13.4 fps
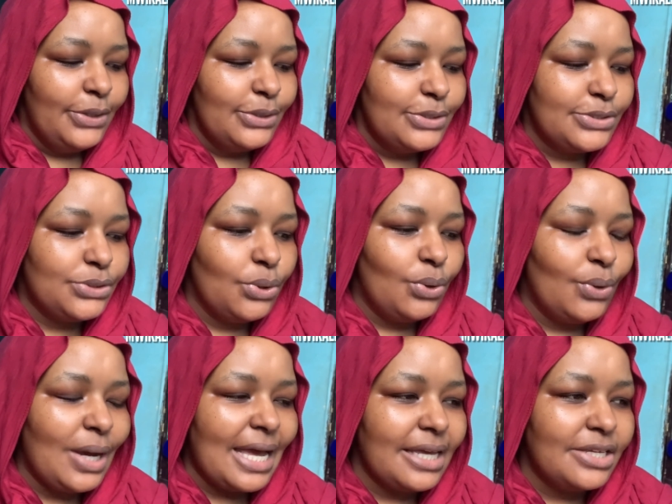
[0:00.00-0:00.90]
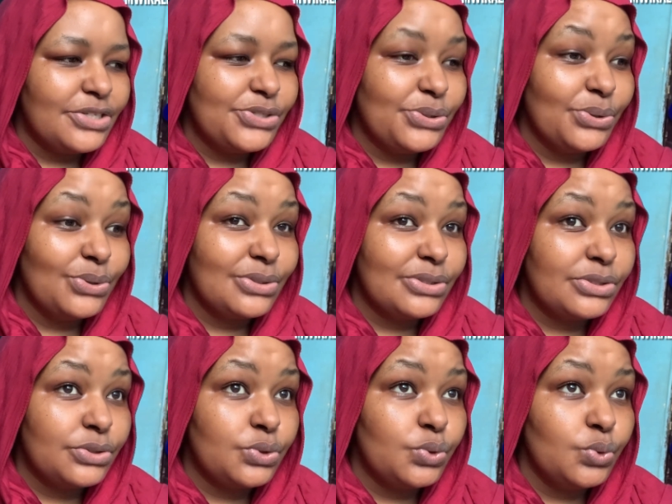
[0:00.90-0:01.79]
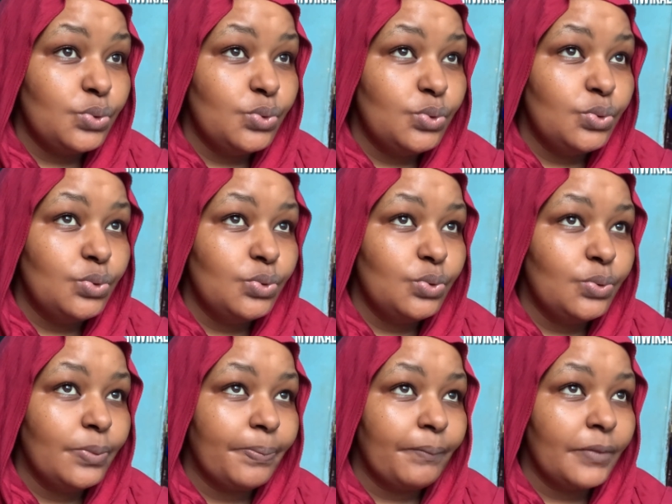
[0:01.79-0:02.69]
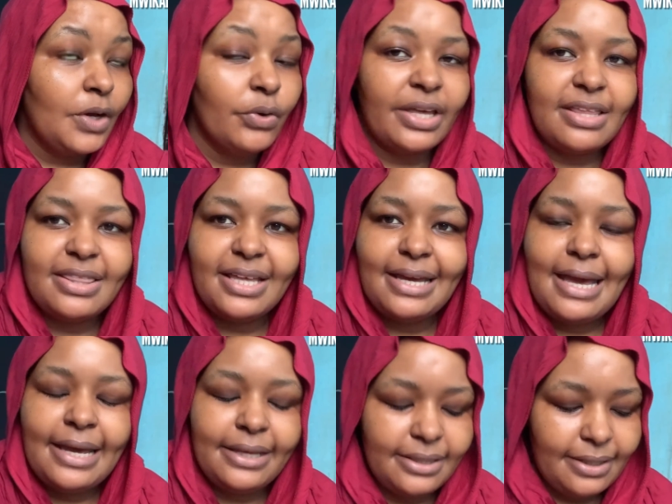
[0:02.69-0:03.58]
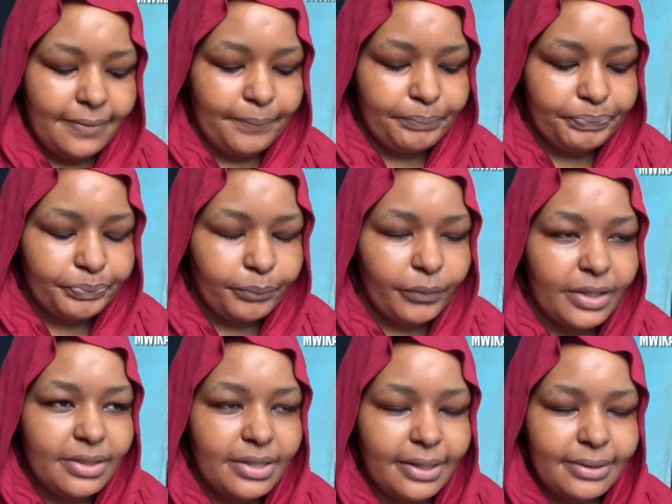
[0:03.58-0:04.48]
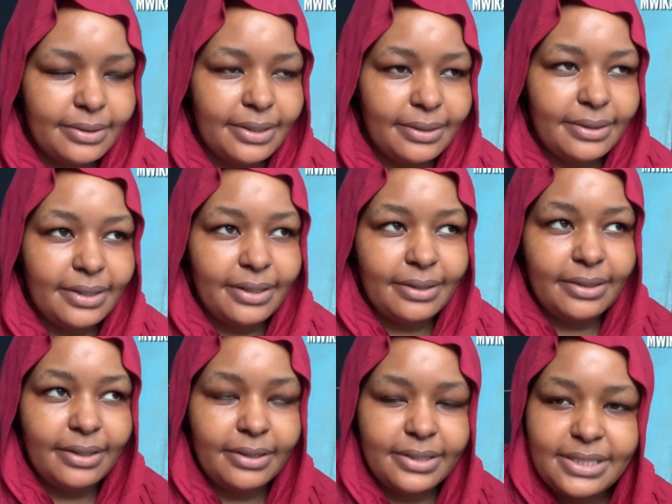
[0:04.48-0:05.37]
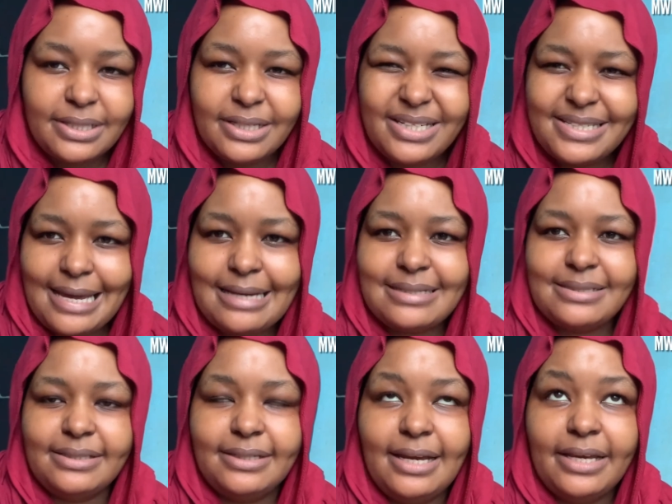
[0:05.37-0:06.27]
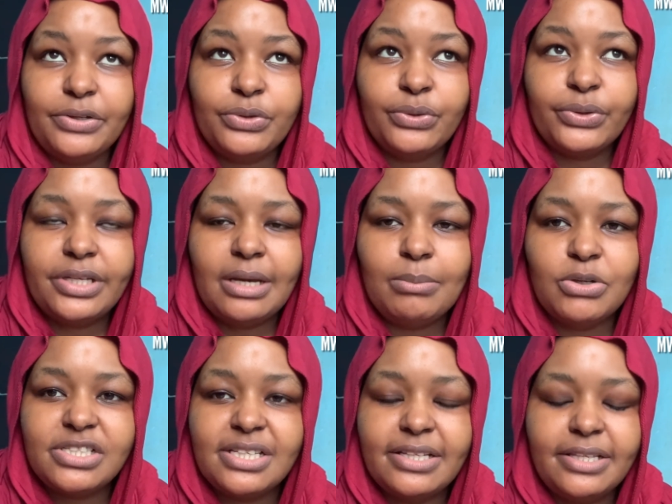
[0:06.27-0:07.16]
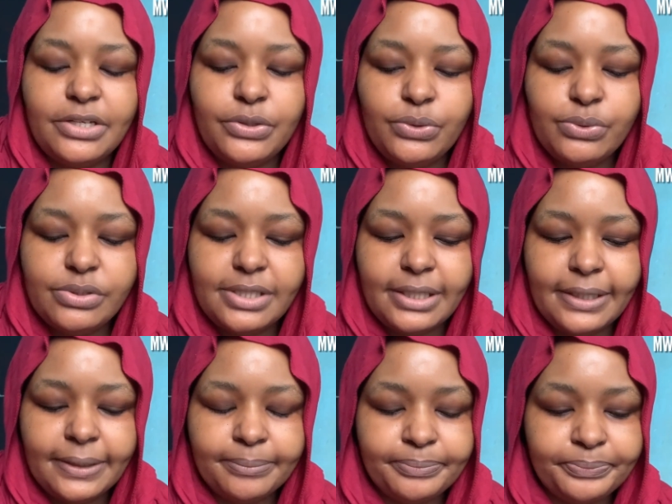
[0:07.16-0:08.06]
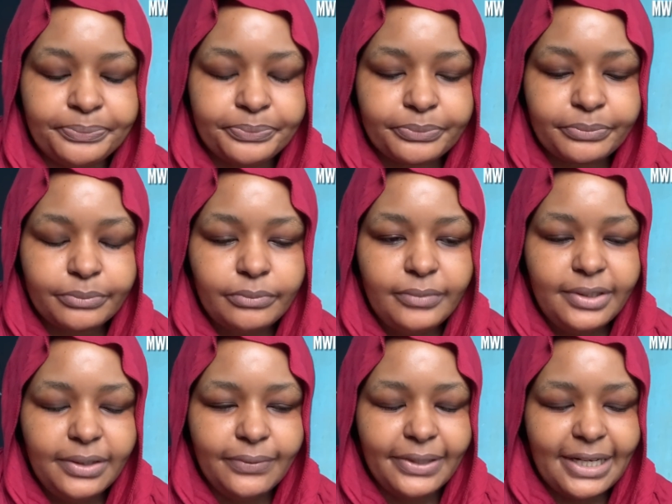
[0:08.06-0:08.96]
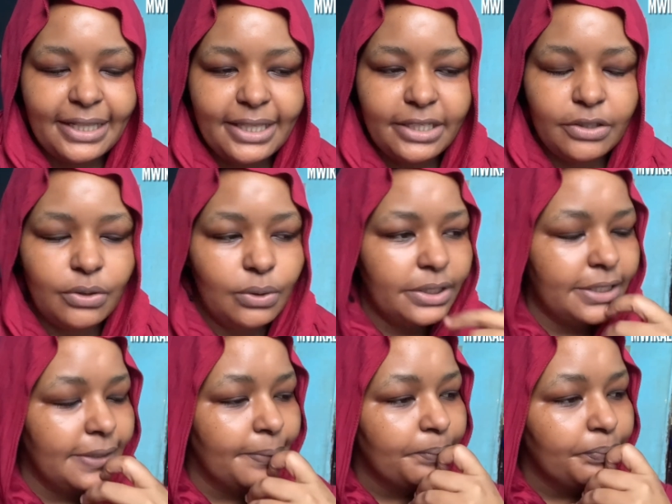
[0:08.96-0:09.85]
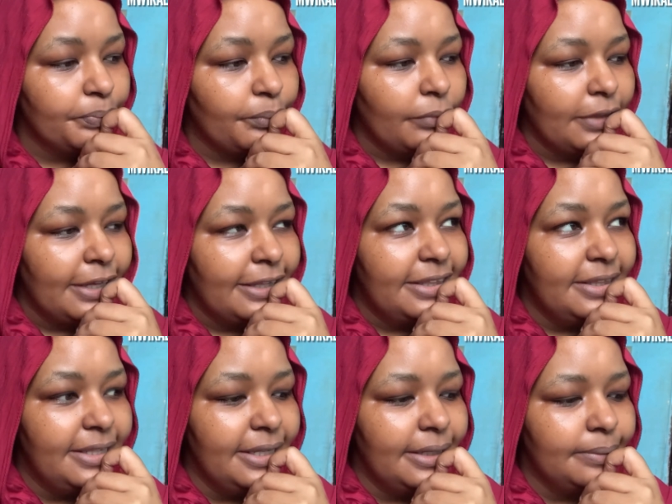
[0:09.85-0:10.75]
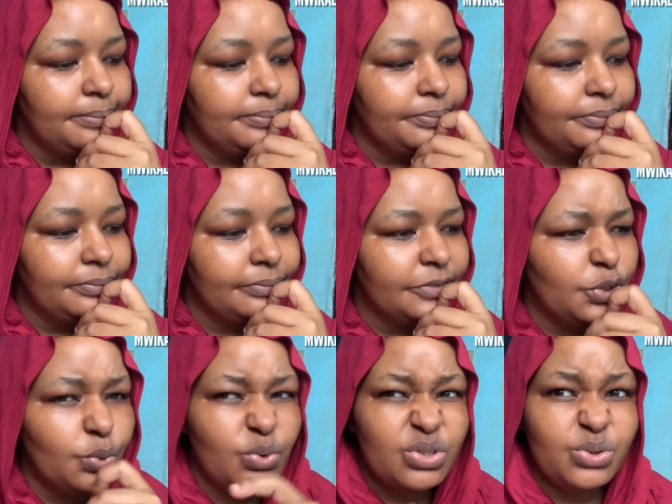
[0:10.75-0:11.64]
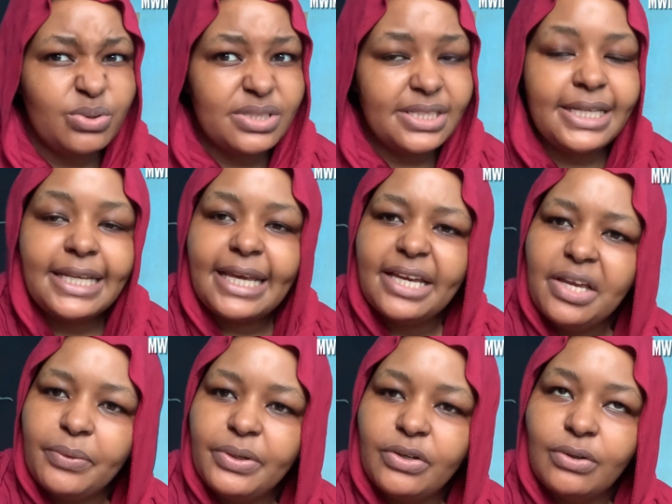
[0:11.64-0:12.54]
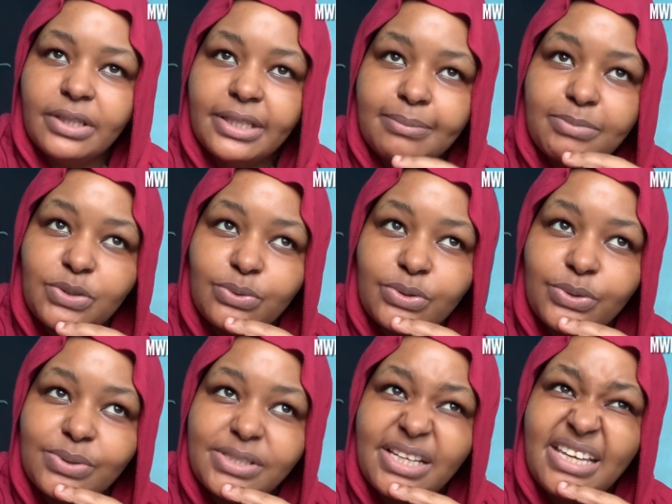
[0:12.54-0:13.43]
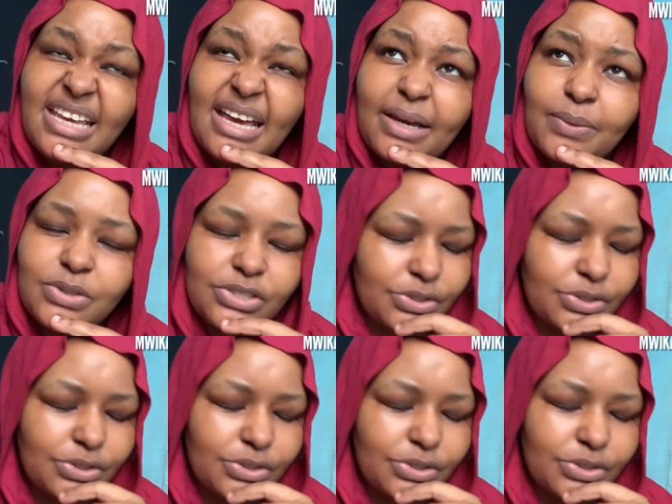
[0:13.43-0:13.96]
So I chose to, okay, the guy, then the taxi guy, you know, here mostly they use the, what are they called, the tuk-tuks. In Kenya we call them tuk-tuks. Here I was